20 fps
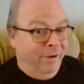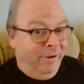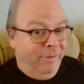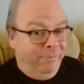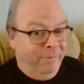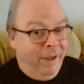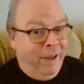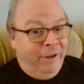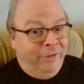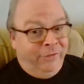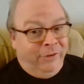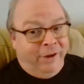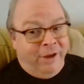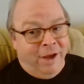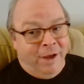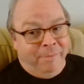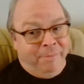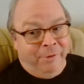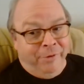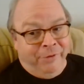makes a
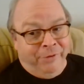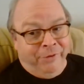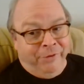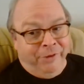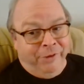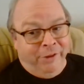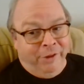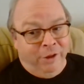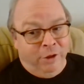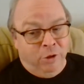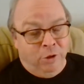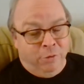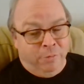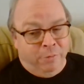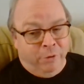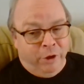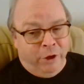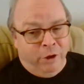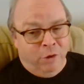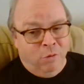couple. They look
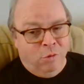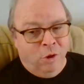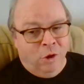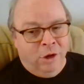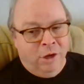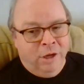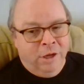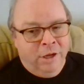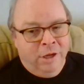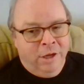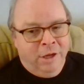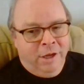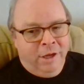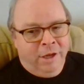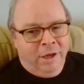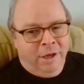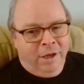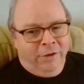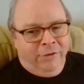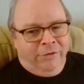pretty cool.
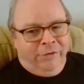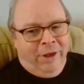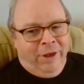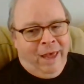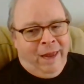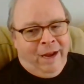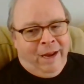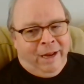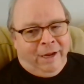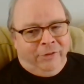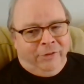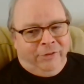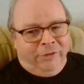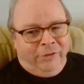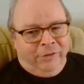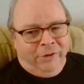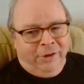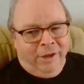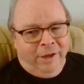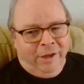
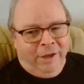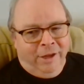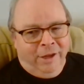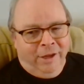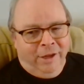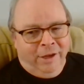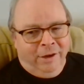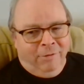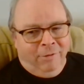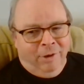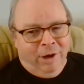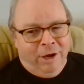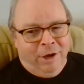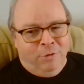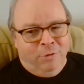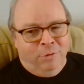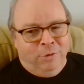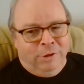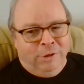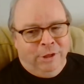Xanax, great
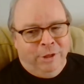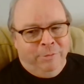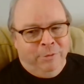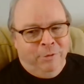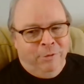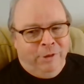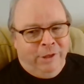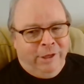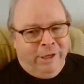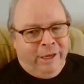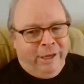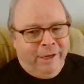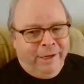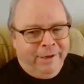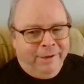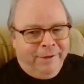googly moogly.